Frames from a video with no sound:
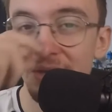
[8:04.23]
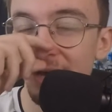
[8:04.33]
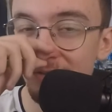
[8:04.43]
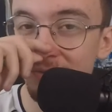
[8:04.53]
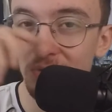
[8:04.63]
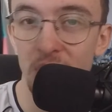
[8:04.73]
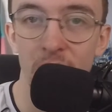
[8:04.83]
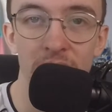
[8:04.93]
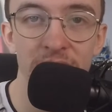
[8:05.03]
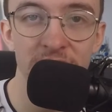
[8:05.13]
I think the
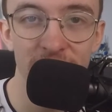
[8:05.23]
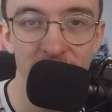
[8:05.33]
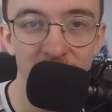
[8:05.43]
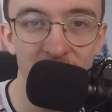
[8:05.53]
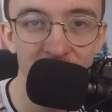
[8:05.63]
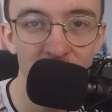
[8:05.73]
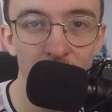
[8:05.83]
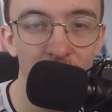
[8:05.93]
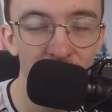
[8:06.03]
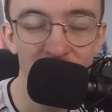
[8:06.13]
quality of the City
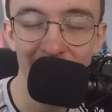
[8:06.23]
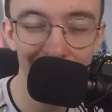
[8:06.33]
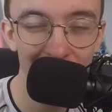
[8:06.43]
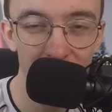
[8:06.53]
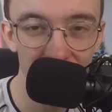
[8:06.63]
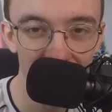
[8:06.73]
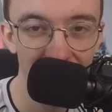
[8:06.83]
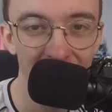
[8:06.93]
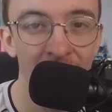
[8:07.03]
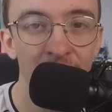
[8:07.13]
squad just eclipses
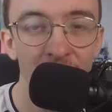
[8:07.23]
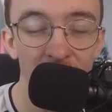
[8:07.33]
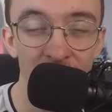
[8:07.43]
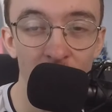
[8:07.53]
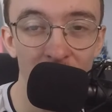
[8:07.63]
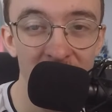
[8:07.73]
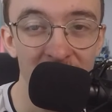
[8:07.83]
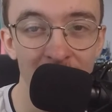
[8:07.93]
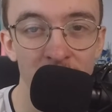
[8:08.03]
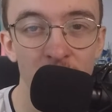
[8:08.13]
that of the West
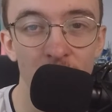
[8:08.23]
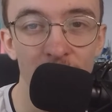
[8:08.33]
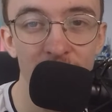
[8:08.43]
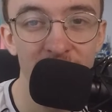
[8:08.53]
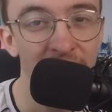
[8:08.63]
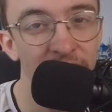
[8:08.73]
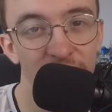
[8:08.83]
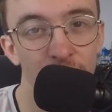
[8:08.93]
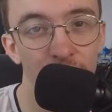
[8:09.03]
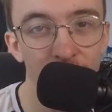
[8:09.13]
Ham squad
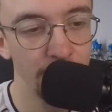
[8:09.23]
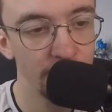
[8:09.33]
tenfold.